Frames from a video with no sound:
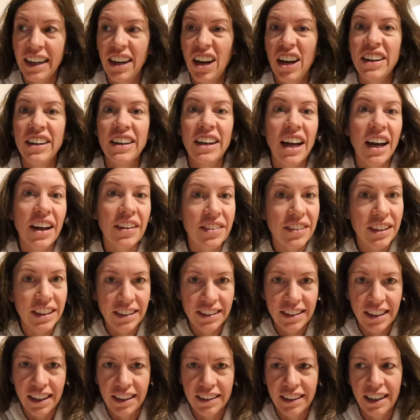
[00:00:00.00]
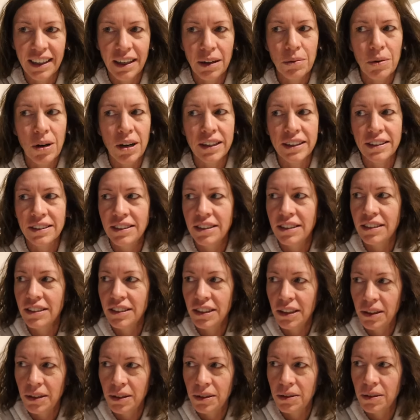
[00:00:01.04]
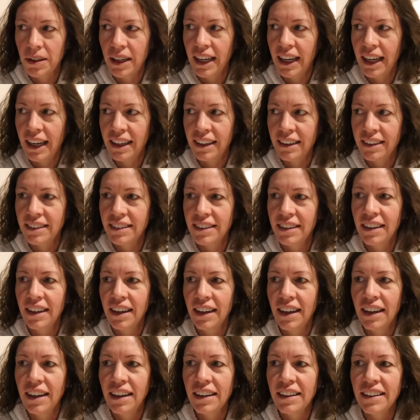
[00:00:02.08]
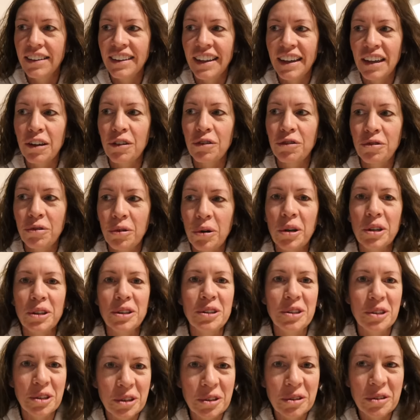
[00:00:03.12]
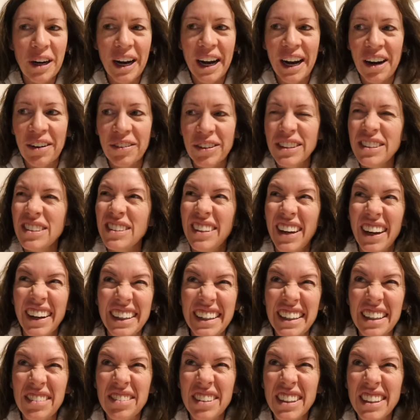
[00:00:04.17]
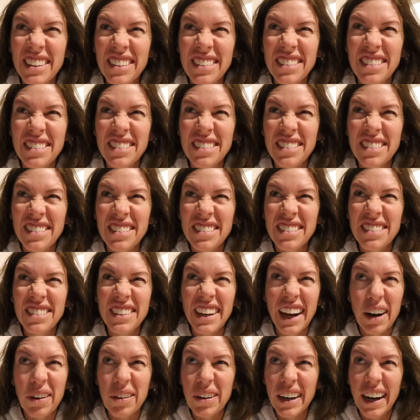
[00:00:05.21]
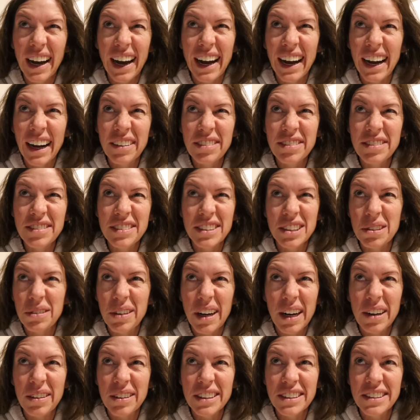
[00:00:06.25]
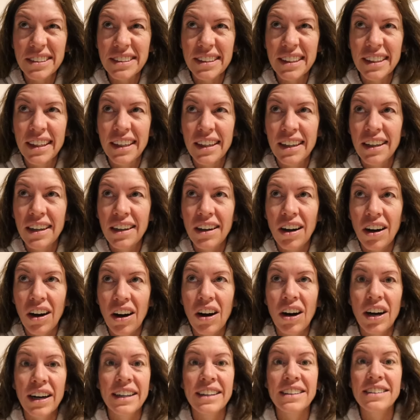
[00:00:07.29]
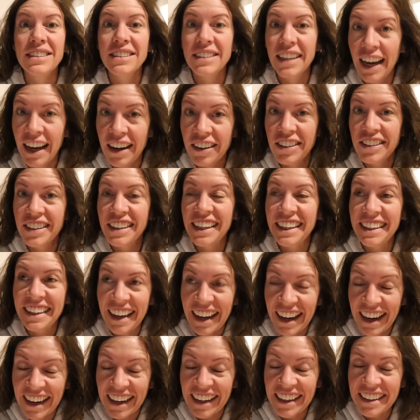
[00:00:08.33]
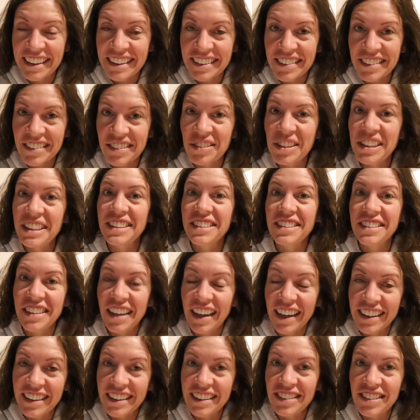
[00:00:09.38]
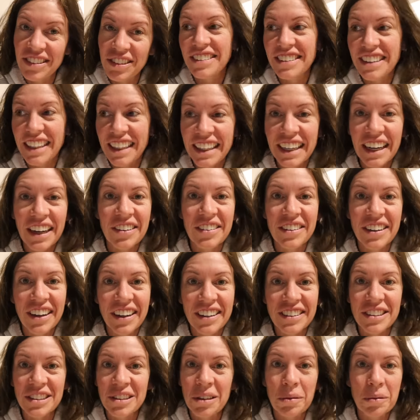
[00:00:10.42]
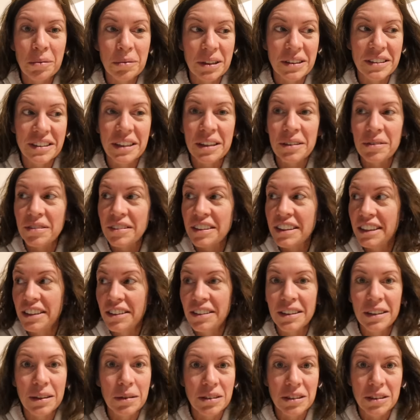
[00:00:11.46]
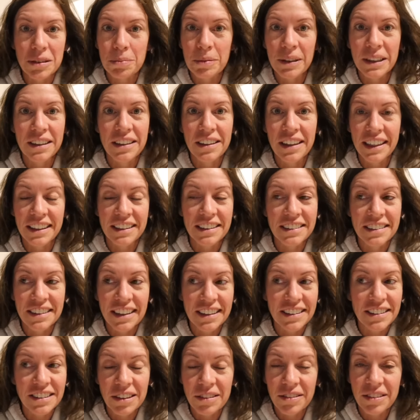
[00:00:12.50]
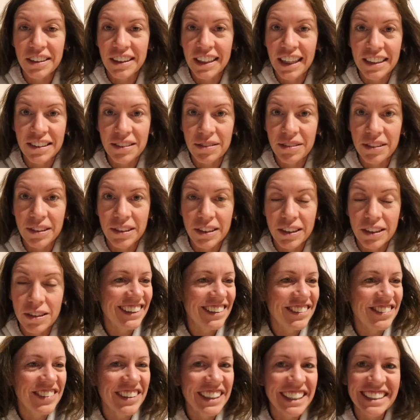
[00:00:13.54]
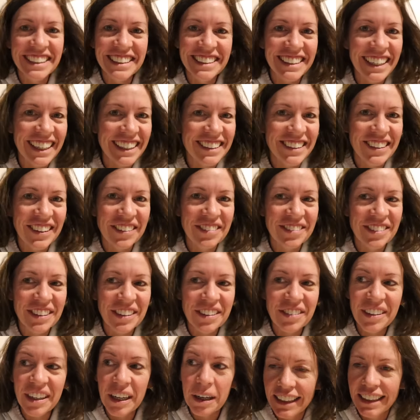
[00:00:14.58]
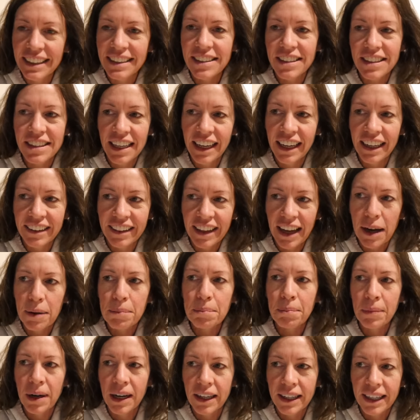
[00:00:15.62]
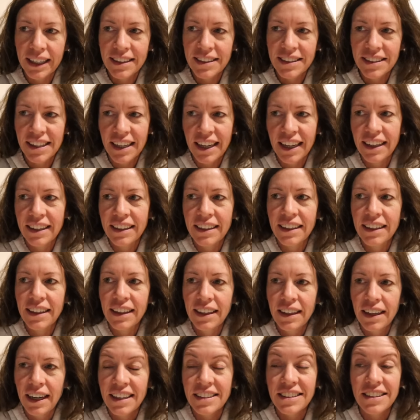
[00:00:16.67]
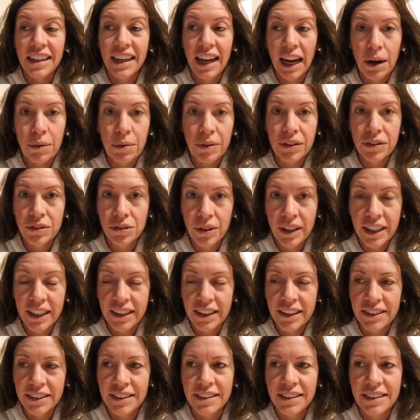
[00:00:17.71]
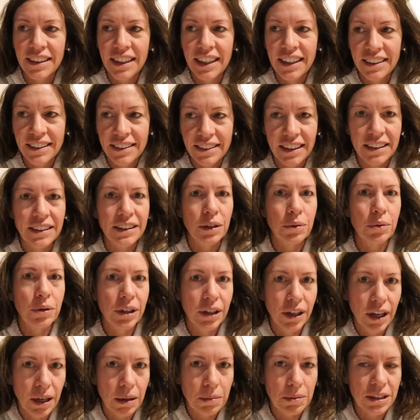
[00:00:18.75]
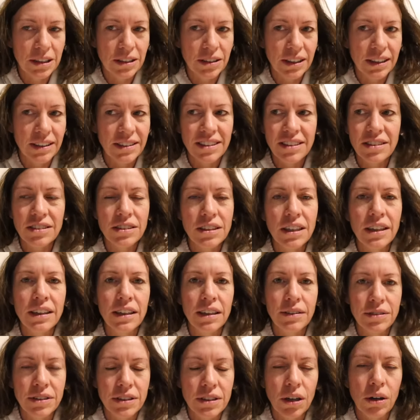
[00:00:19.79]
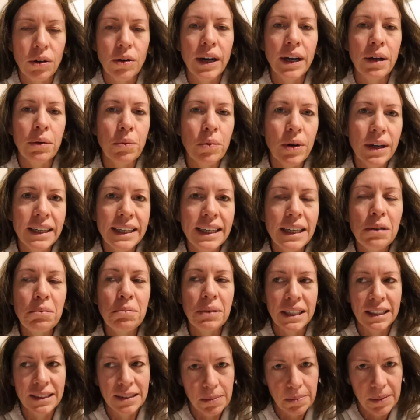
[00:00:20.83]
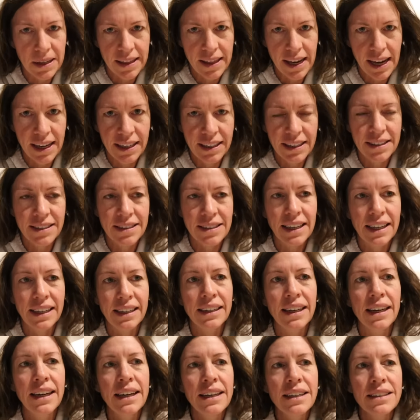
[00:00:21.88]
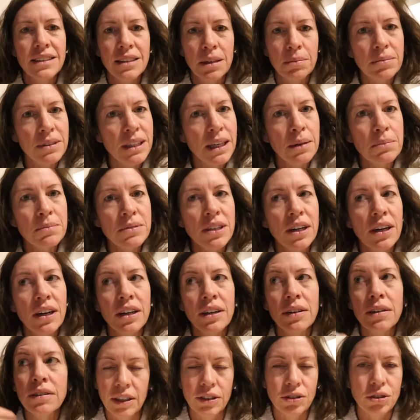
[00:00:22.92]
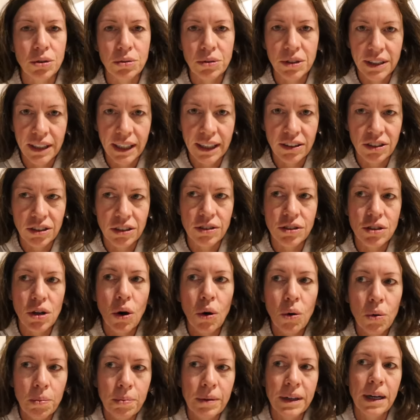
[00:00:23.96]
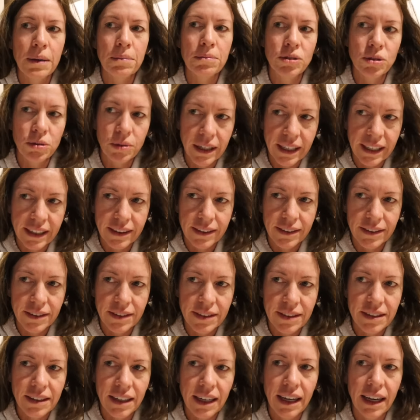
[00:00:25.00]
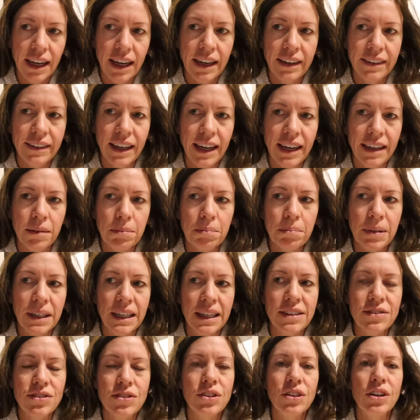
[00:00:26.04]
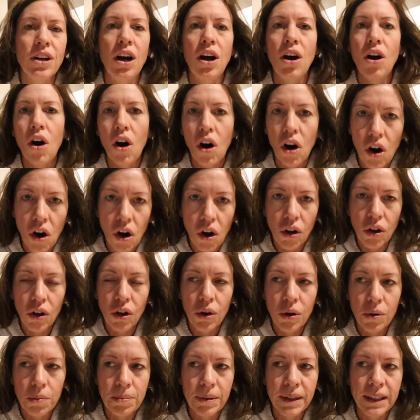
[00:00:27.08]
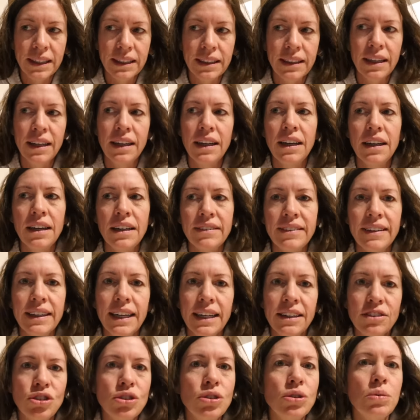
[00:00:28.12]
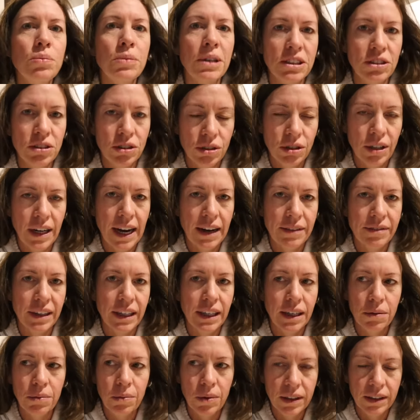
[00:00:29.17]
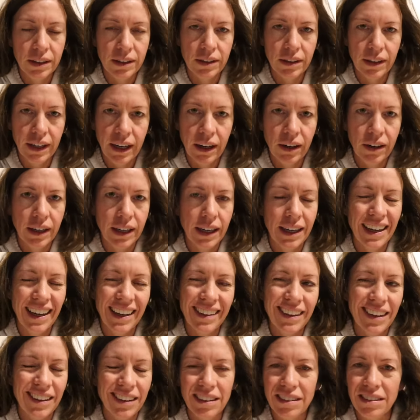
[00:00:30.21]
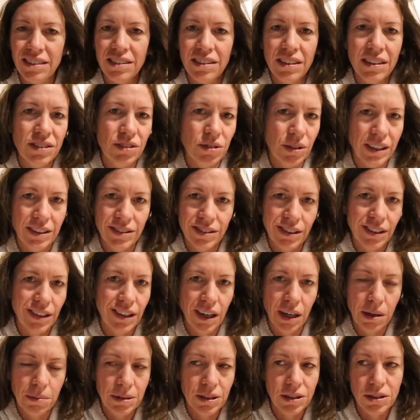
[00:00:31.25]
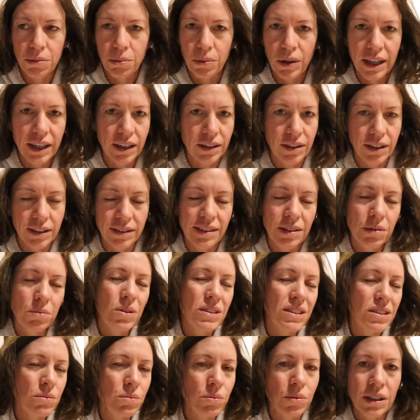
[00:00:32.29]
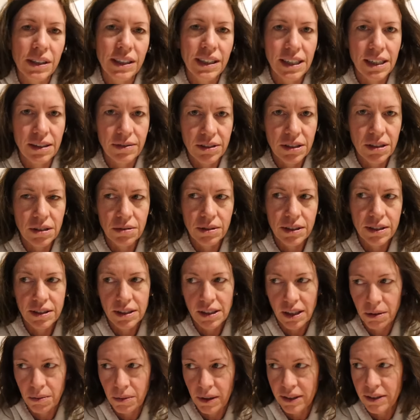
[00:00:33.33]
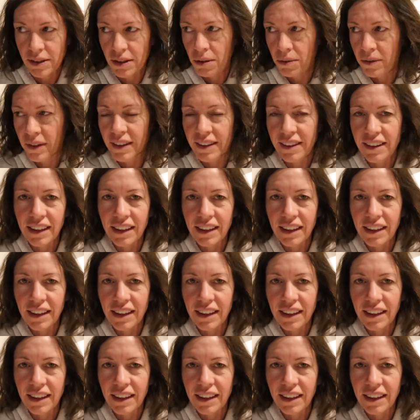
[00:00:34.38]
I got nothing done that I wanted to do. And like for two hours, not even, hour and a half, two hours. On a Saturday night, we decided to take out our snowmobiles that have literally just been collecting dust over the last few years. We decided to go for a rip. In saying that, Mark had said, I said, How were the trails? And he's like, They were garbage because there's not enough snow. And what he means by that is like sometimes our associations open up trails, and then because they're not all open, they get too much traffic in one little area and then the, the trails are garbage they run out of there wasn't really enough snow to start with so